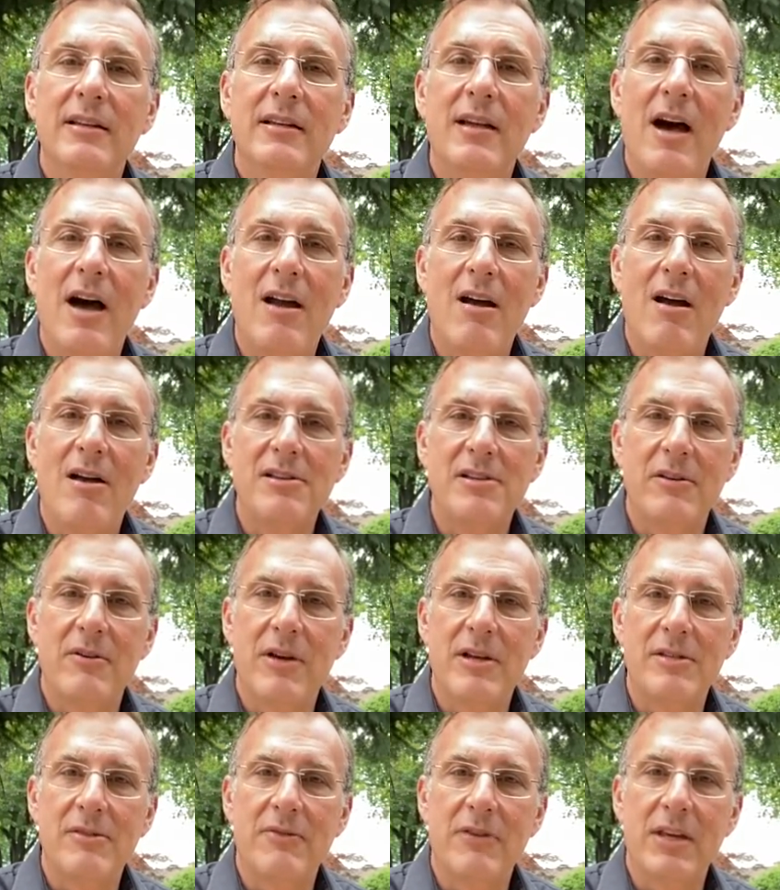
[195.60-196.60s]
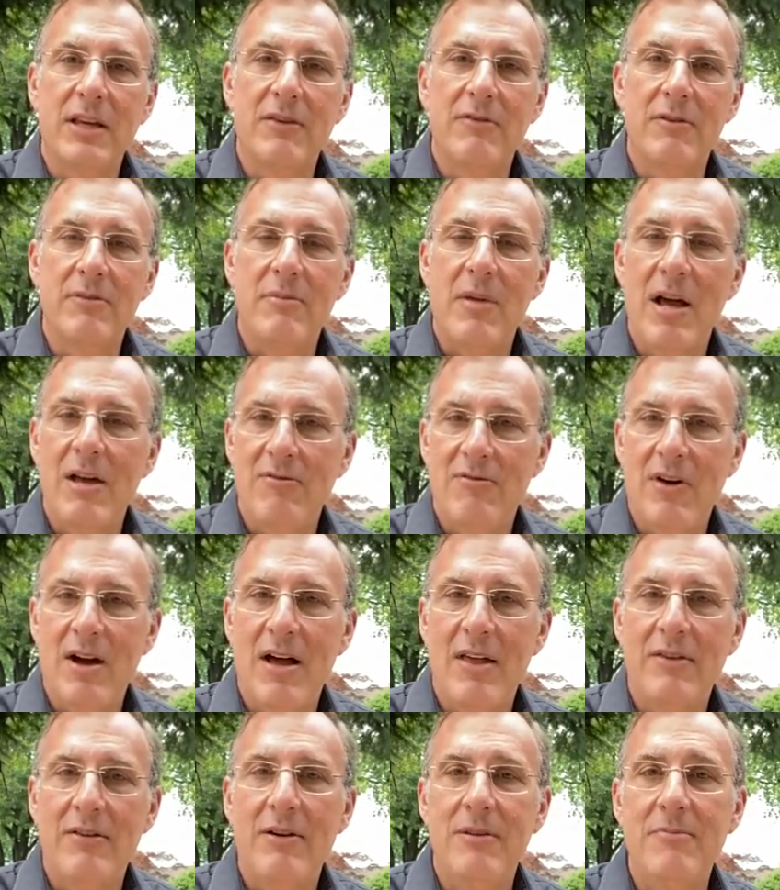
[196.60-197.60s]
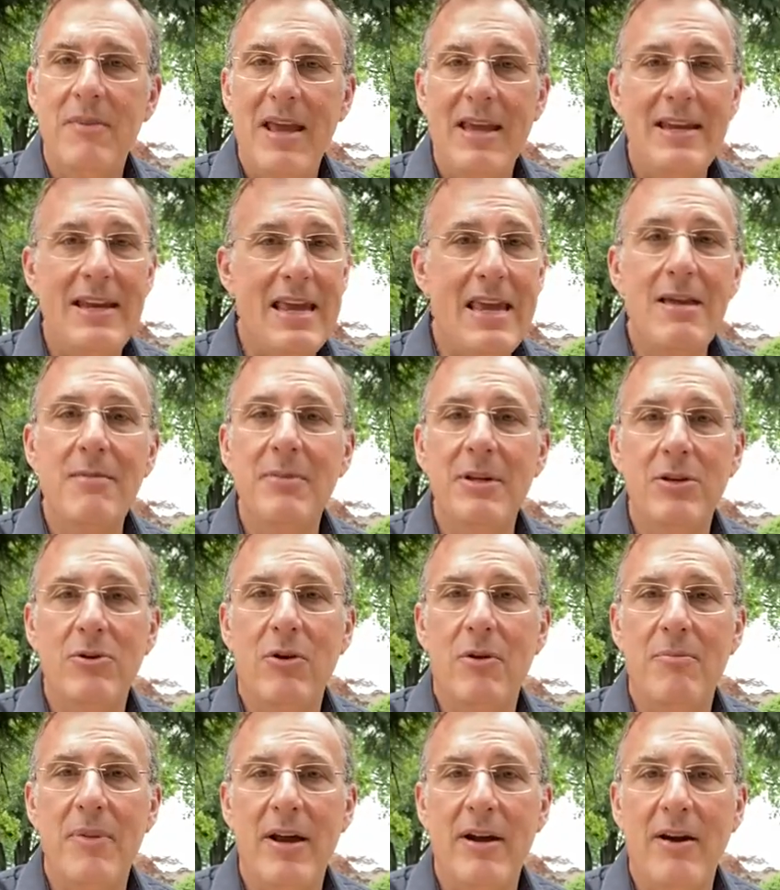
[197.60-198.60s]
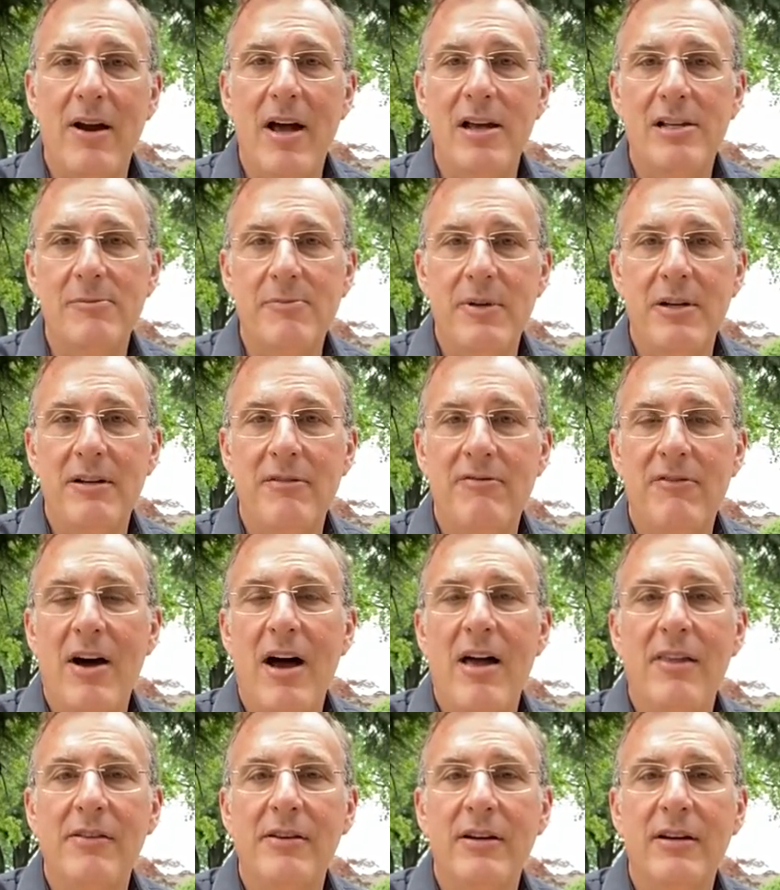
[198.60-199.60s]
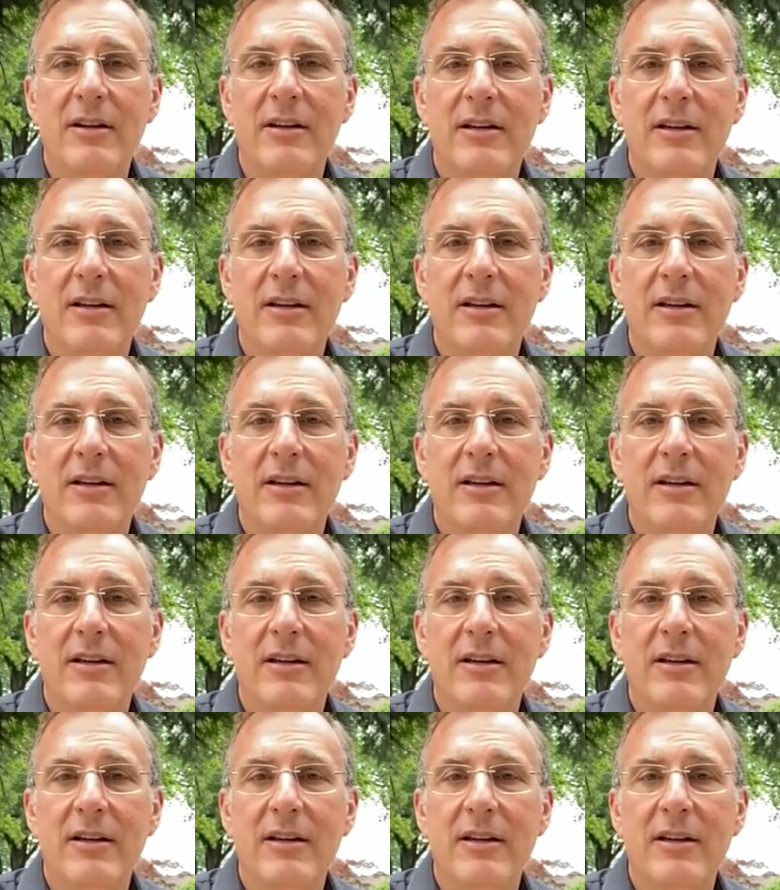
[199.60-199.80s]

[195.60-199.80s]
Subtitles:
God also has forgiven my father and made him into a better husband and father.